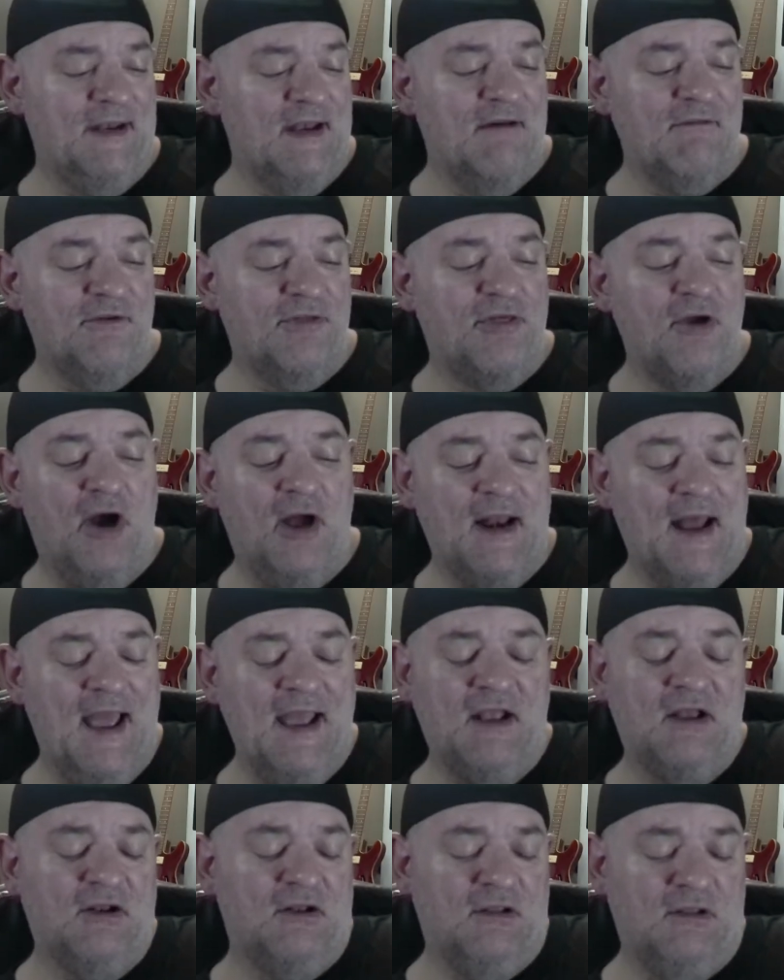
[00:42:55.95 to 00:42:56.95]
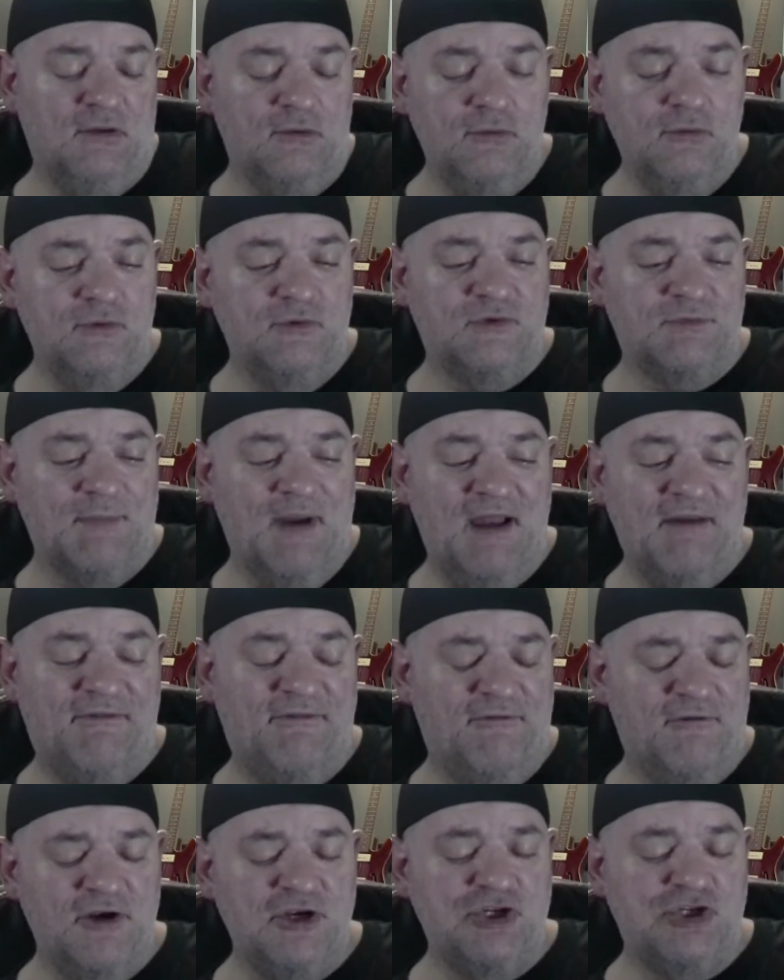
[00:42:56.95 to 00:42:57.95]
Never thought I could lose my
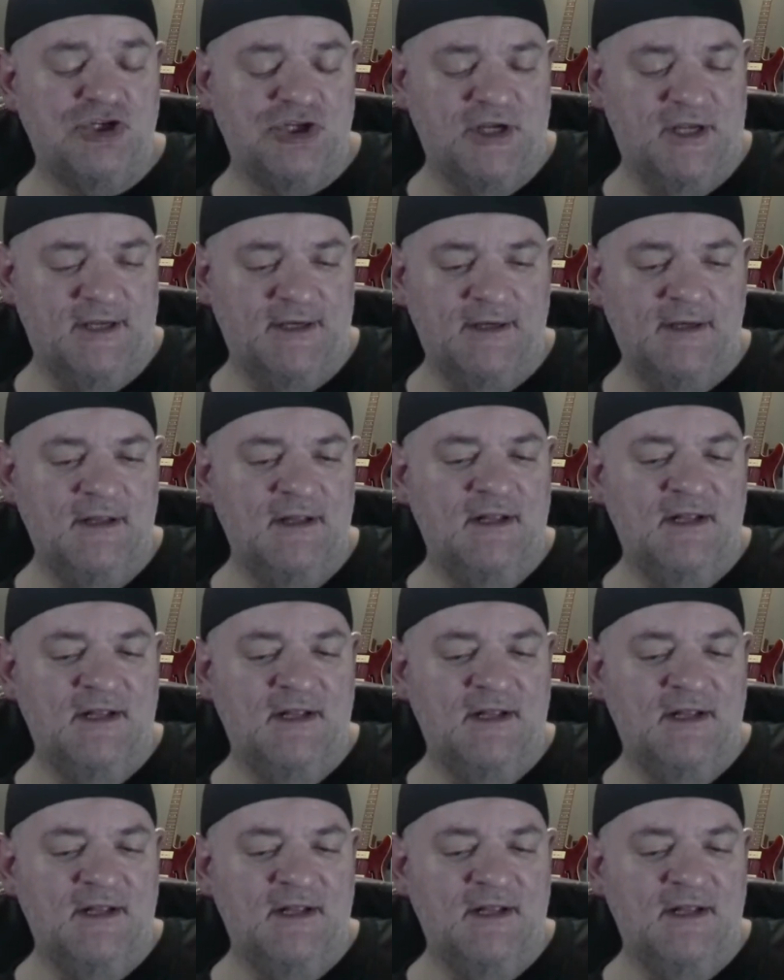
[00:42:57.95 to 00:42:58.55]
free shit.